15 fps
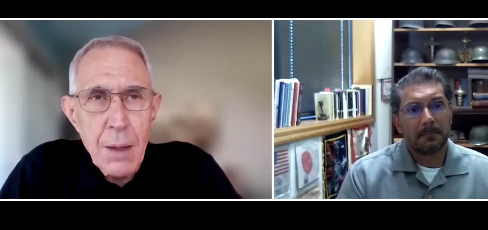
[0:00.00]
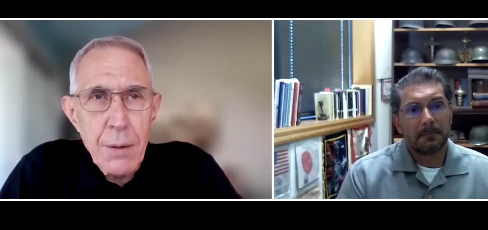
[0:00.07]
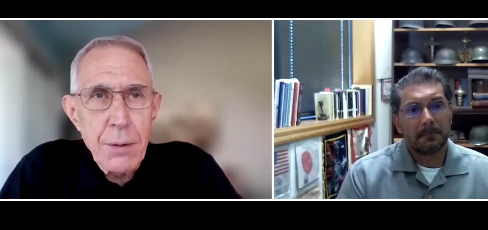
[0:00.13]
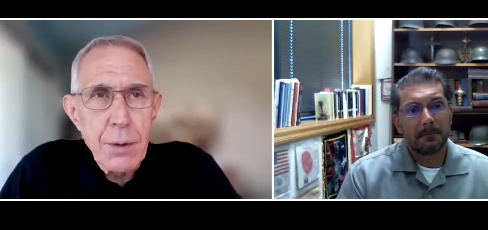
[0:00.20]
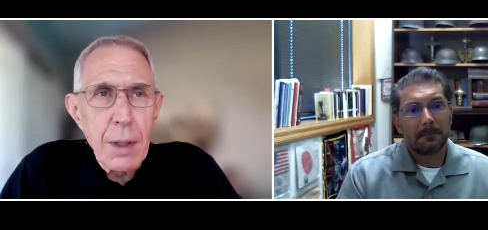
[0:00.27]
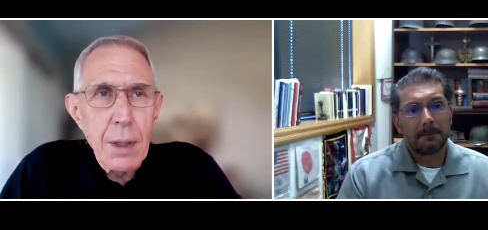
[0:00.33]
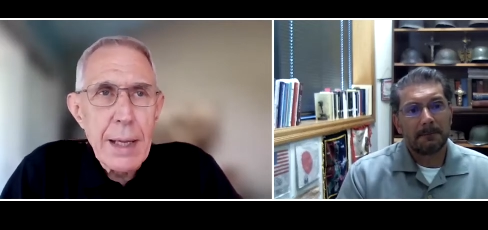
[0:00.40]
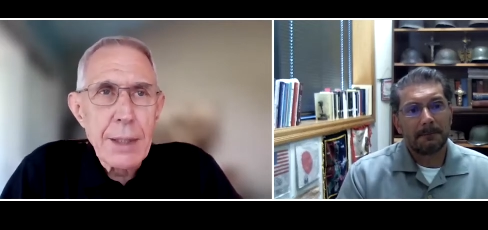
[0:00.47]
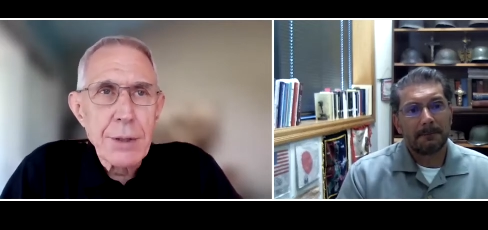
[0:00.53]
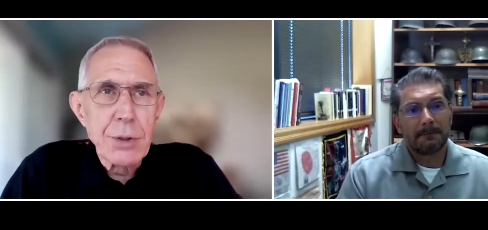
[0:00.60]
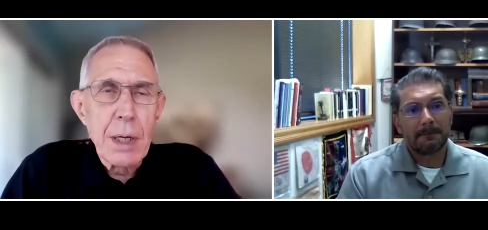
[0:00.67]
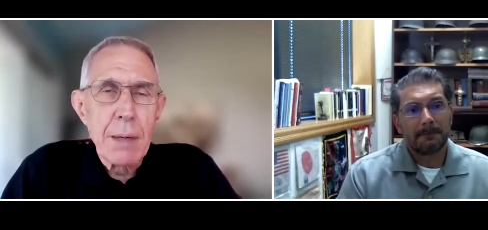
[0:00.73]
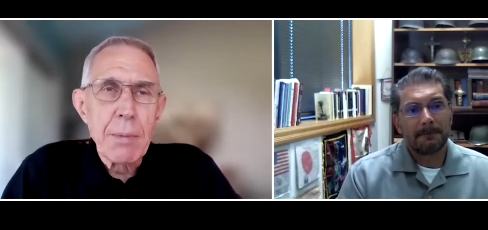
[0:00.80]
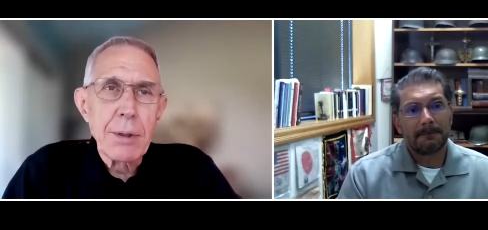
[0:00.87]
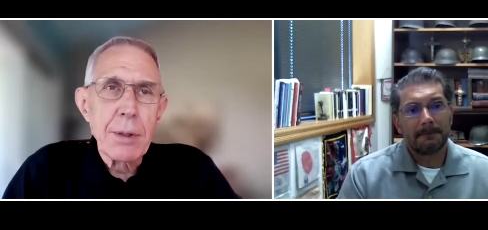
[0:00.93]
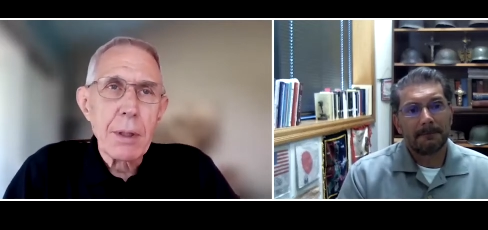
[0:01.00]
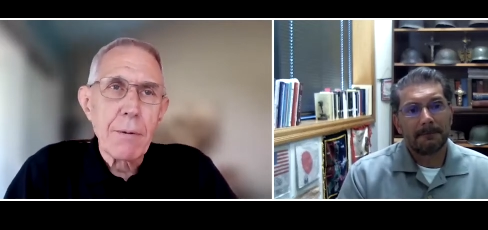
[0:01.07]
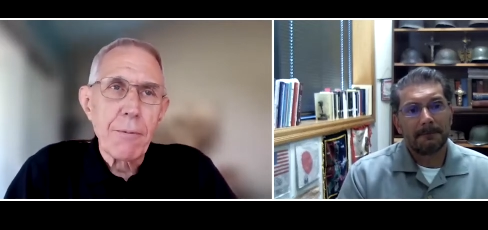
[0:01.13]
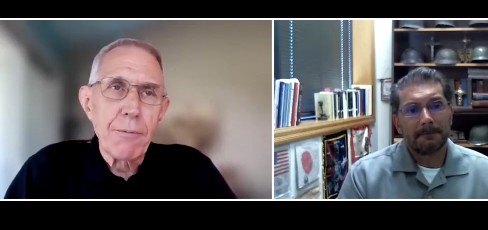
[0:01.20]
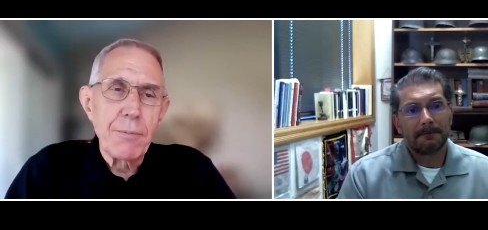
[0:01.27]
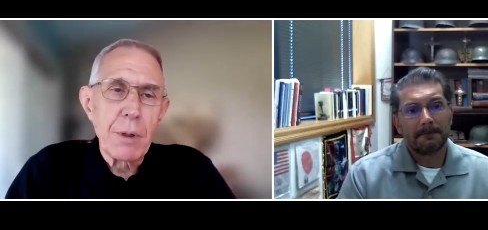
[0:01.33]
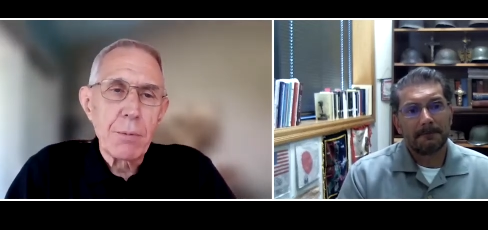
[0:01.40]
Speaker 1: The last time I think I
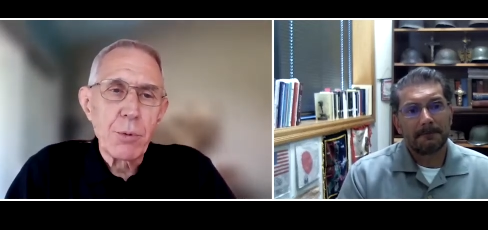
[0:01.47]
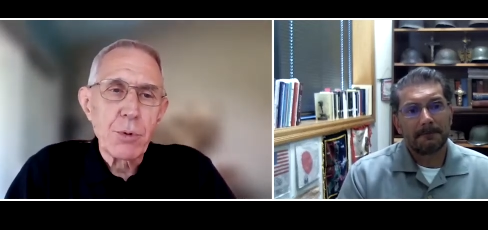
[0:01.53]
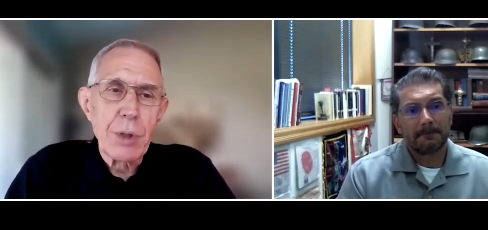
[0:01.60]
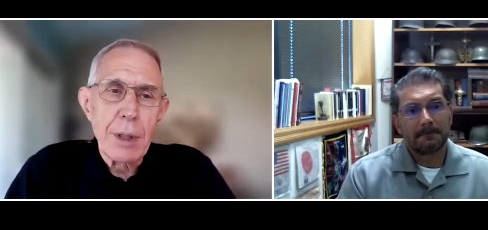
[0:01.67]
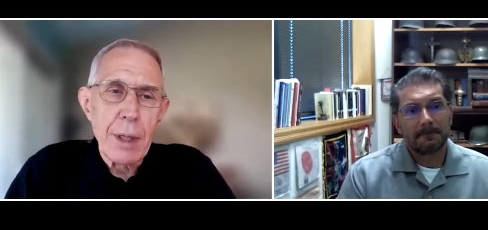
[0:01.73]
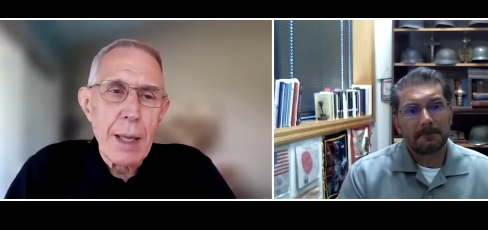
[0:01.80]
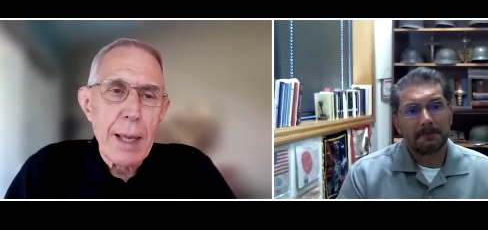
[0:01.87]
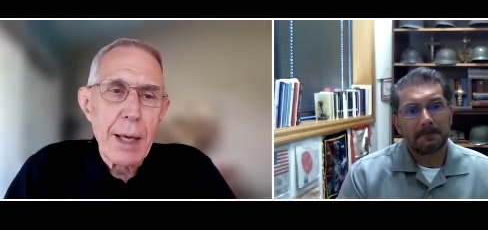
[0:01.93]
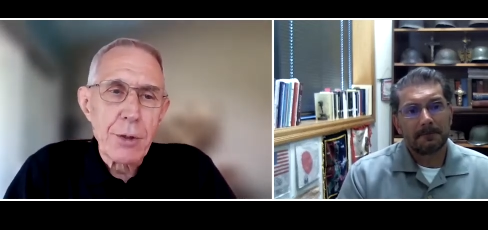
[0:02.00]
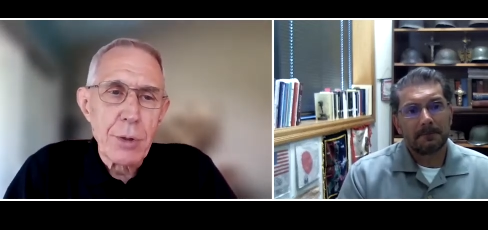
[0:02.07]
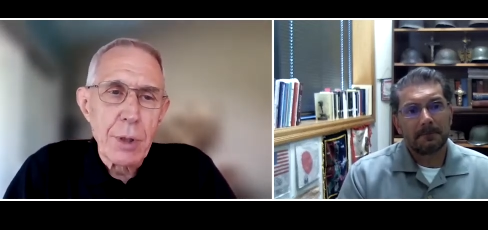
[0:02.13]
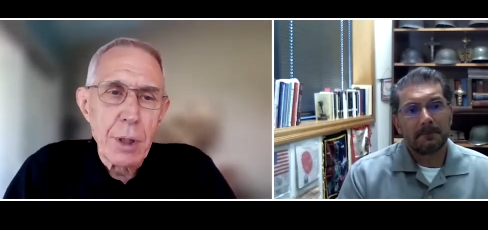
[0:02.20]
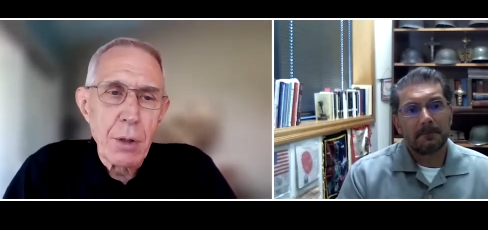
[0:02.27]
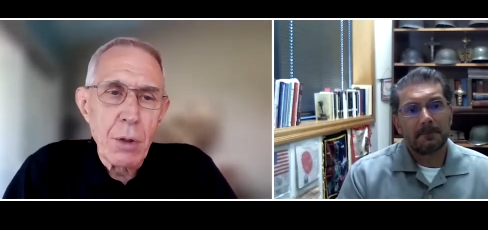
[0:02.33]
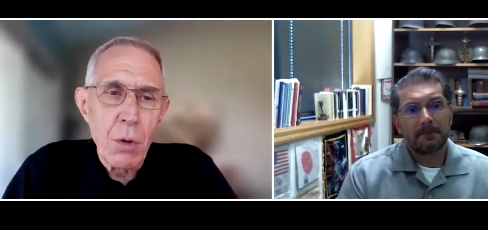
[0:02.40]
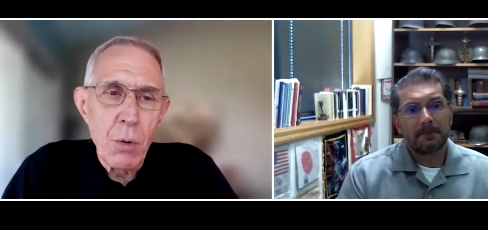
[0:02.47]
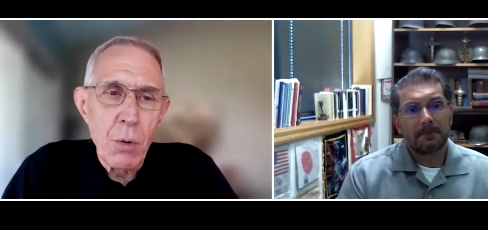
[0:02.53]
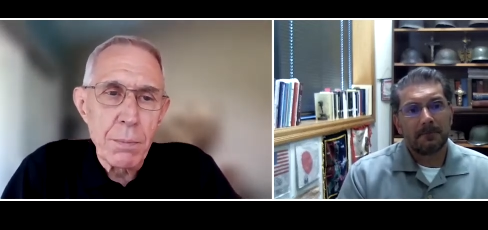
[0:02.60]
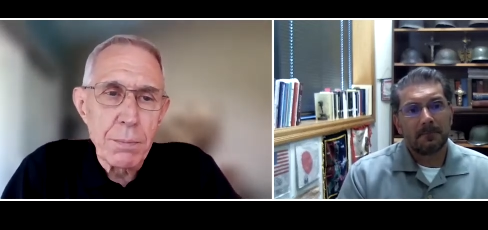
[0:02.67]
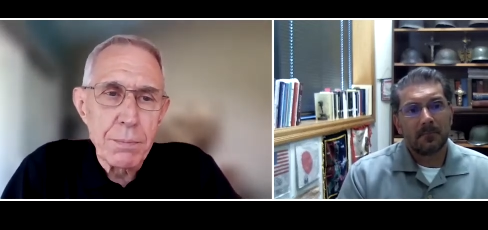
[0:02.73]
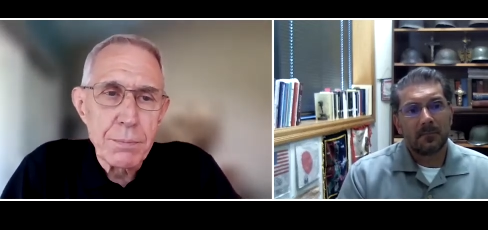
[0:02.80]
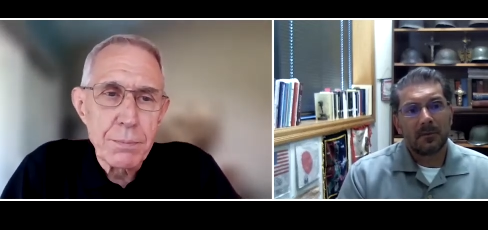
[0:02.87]
was at, actually at home.
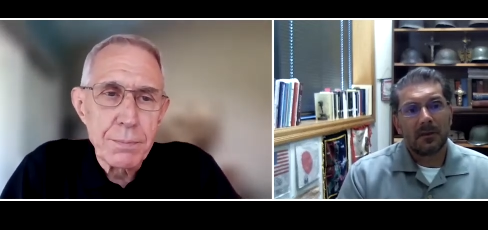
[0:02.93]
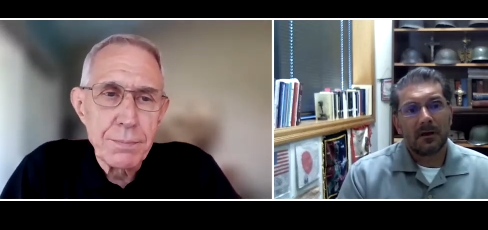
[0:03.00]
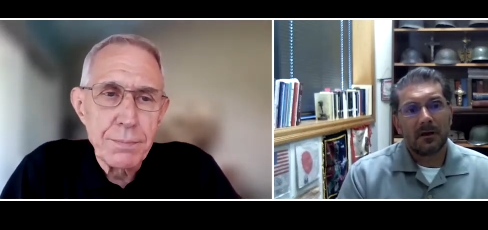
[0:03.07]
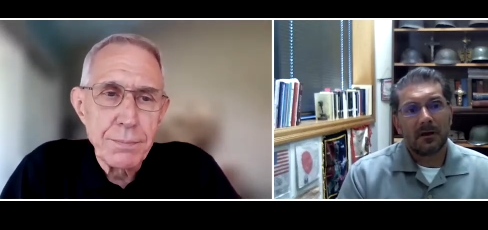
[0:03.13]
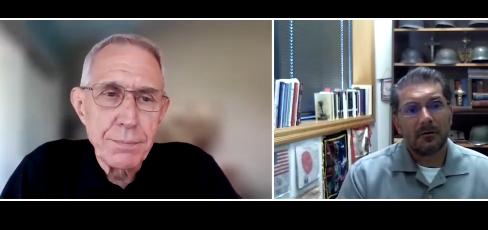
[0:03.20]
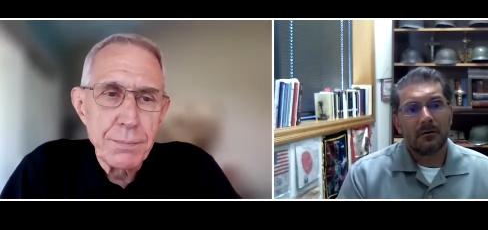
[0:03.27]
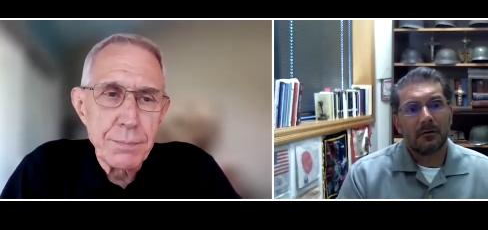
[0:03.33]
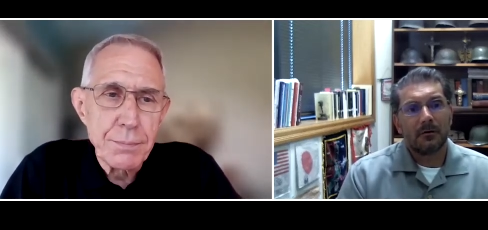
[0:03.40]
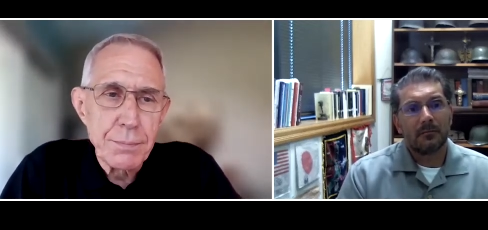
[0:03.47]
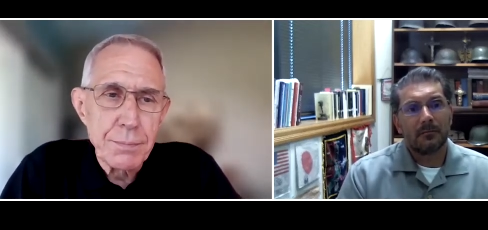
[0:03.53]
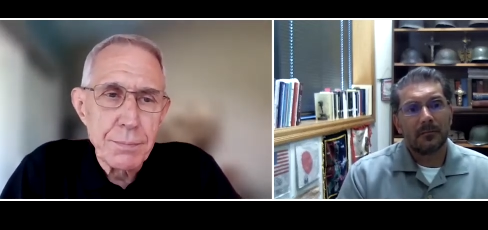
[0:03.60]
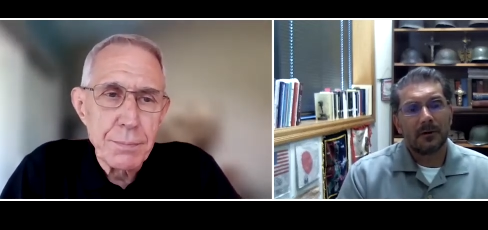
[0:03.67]
At home.